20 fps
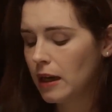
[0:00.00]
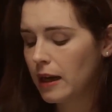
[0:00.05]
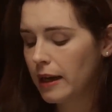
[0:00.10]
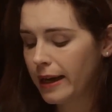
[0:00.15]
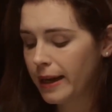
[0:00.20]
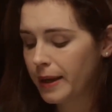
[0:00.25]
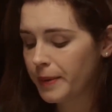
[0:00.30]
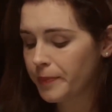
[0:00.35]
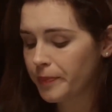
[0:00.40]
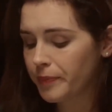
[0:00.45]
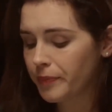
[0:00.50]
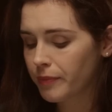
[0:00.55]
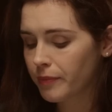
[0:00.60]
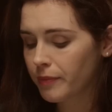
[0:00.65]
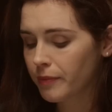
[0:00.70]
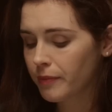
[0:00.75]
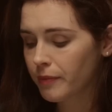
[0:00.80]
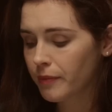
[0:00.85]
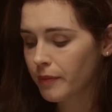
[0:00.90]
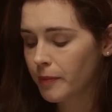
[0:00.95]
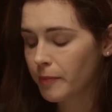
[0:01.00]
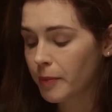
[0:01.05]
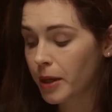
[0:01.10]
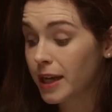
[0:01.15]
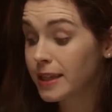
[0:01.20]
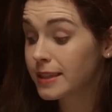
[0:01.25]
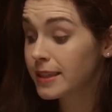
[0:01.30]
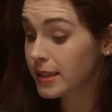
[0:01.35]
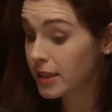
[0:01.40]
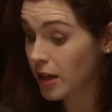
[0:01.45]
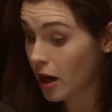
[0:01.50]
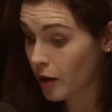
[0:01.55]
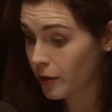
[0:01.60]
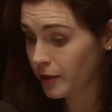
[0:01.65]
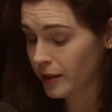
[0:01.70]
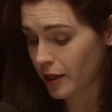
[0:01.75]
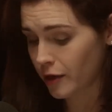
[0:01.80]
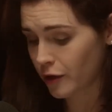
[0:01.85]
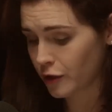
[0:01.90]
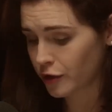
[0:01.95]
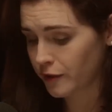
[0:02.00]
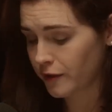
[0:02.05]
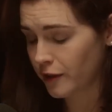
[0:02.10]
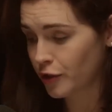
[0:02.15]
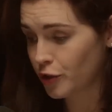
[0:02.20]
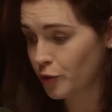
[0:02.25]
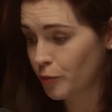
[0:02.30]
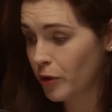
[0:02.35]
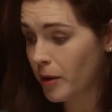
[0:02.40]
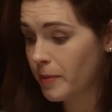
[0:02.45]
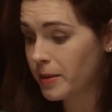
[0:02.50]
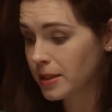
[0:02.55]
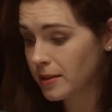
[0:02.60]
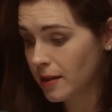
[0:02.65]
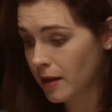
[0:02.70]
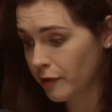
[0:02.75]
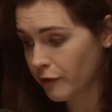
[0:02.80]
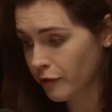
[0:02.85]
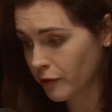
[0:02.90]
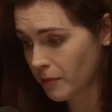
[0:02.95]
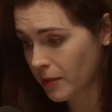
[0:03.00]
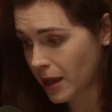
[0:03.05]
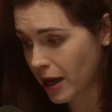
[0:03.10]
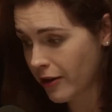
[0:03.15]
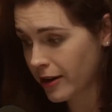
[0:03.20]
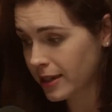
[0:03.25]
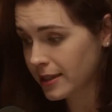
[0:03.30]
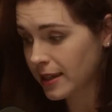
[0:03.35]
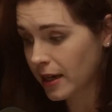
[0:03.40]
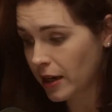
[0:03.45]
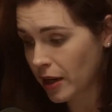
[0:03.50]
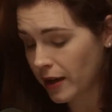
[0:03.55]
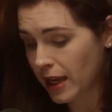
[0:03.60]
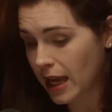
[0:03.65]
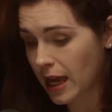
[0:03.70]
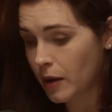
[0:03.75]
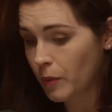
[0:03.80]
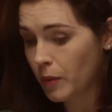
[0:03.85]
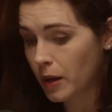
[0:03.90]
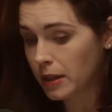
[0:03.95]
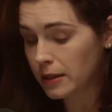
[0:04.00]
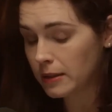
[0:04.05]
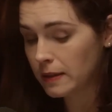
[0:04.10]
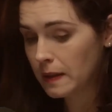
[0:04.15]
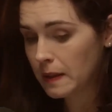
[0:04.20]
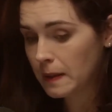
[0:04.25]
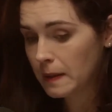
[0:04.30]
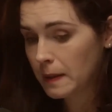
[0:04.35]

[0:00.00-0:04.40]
But I start with that controversial premise, and from there I say, okay, well,